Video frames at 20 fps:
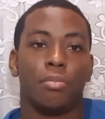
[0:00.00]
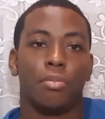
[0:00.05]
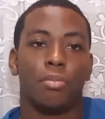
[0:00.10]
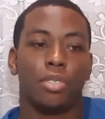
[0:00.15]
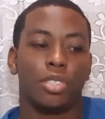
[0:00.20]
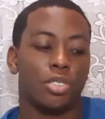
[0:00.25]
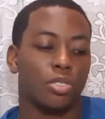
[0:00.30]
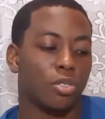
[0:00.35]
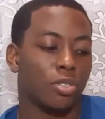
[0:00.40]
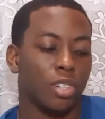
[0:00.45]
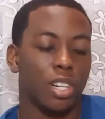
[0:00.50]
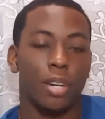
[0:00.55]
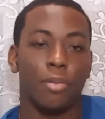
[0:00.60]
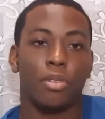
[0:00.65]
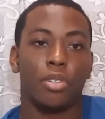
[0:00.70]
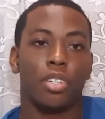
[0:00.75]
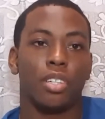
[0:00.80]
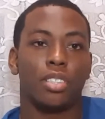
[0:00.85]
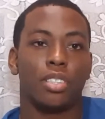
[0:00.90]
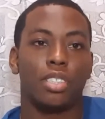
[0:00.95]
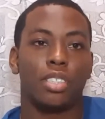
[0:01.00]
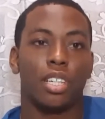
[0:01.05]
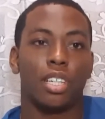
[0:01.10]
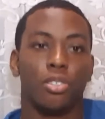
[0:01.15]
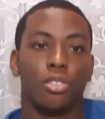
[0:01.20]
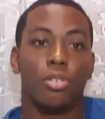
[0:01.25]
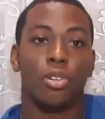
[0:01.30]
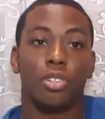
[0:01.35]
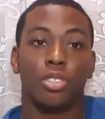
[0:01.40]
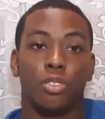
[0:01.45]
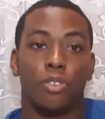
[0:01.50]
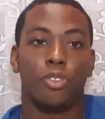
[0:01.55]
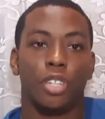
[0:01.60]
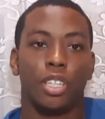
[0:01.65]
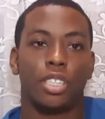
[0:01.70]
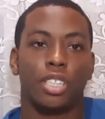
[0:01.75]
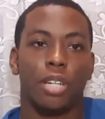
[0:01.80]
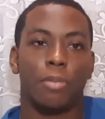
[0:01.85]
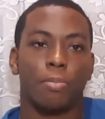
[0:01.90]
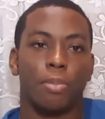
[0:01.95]
So I'm gonna tell you how to
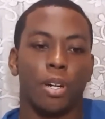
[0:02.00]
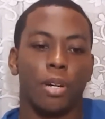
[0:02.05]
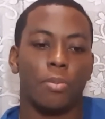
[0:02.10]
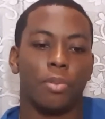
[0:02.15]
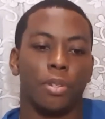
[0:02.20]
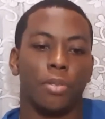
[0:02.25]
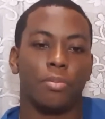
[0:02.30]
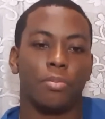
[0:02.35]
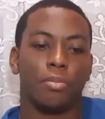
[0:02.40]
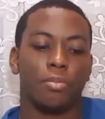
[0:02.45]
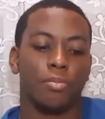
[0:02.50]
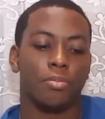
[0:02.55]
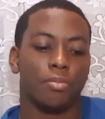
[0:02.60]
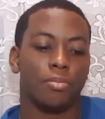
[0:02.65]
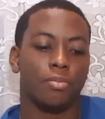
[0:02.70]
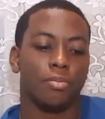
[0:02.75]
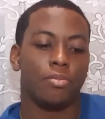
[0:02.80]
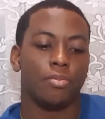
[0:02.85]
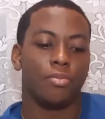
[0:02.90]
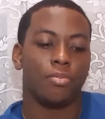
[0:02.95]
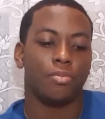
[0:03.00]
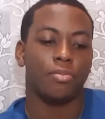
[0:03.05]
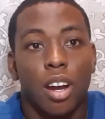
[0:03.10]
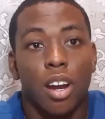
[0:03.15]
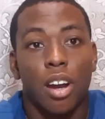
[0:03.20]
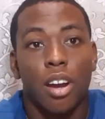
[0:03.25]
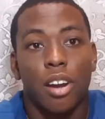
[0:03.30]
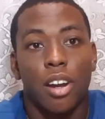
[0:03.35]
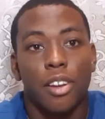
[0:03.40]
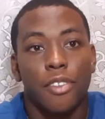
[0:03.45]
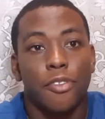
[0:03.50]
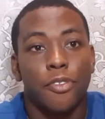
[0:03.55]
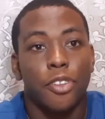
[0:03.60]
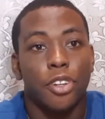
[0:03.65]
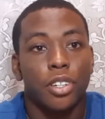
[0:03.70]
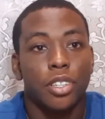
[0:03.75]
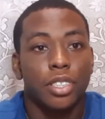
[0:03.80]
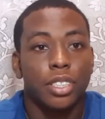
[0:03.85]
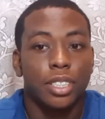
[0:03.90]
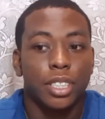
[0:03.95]
fix that problem. Alright,
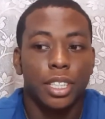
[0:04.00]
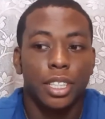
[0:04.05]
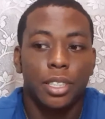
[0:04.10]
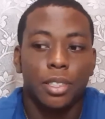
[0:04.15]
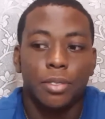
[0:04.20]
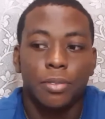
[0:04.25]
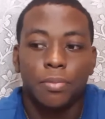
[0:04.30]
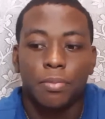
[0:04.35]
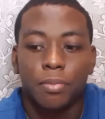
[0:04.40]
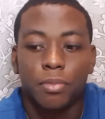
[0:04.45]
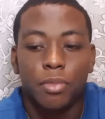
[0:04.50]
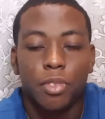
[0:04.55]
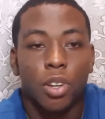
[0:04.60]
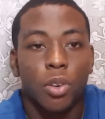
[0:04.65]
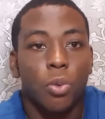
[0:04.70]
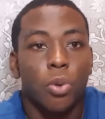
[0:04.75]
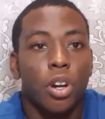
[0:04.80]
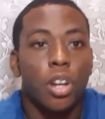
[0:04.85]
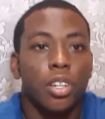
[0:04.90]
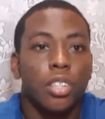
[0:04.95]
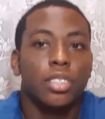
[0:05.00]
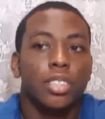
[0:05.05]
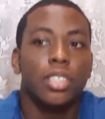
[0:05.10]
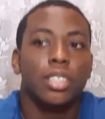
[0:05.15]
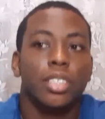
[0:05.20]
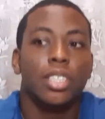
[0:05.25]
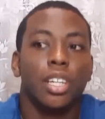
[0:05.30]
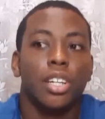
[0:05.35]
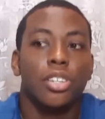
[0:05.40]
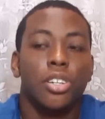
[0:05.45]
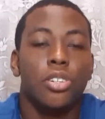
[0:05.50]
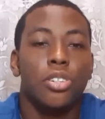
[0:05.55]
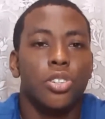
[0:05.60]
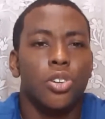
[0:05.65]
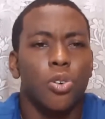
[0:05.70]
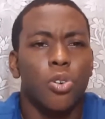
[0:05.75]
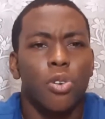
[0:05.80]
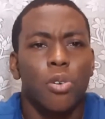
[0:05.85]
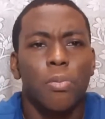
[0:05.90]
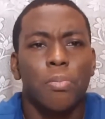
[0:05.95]
first thing I want to tell you,
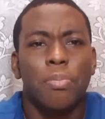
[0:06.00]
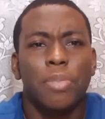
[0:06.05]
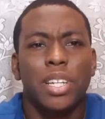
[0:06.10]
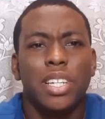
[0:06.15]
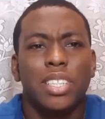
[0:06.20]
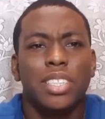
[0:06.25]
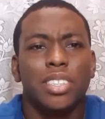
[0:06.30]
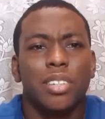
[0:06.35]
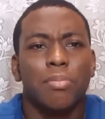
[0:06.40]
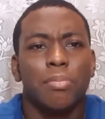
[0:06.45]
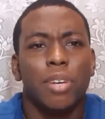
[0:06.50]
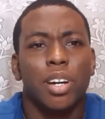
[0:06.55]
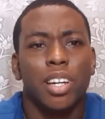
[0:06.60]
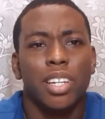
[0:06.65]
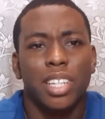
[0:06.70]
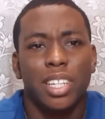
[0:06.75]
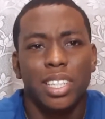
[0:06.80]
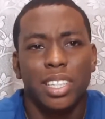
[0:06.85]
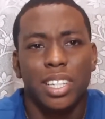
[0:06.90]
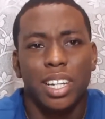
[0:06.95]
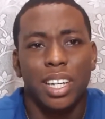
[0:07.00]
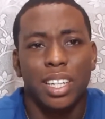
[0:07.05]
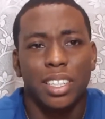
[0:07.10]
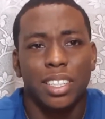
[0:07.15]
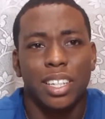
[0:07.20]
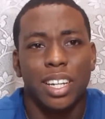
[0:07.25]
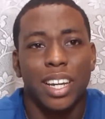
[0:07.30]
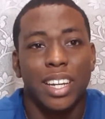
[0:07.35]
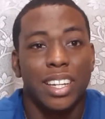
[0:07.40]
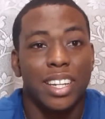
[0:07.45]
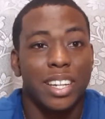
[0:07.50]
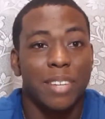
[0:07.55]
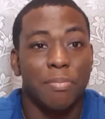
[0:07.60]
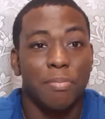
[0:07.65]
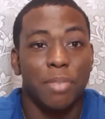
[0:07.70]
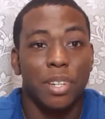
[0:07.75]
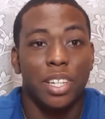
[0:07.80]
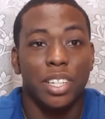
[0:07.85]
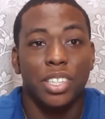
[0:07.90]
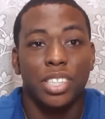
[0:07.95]
don't be somebody that kind of
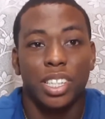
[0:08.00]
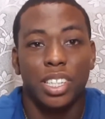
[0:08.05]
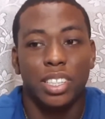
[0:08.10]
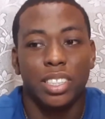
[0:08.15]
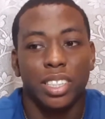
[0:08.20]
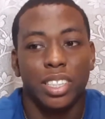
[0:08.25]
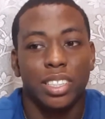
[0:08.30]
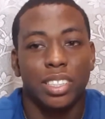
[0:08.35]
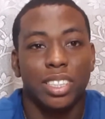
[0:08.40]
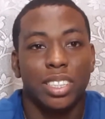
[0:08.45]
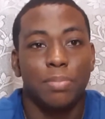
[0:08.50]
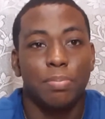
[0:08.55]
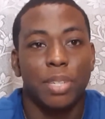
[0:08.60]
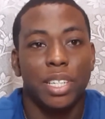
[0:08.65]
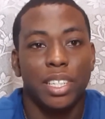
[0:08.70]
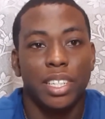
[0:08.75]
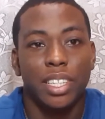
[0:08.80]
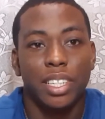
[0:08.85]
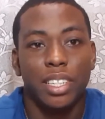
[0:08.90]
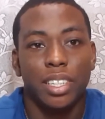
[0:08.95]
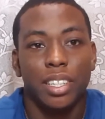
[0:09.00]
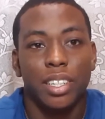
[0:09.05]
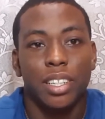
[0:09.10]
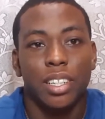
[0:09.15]
impatient and speedy.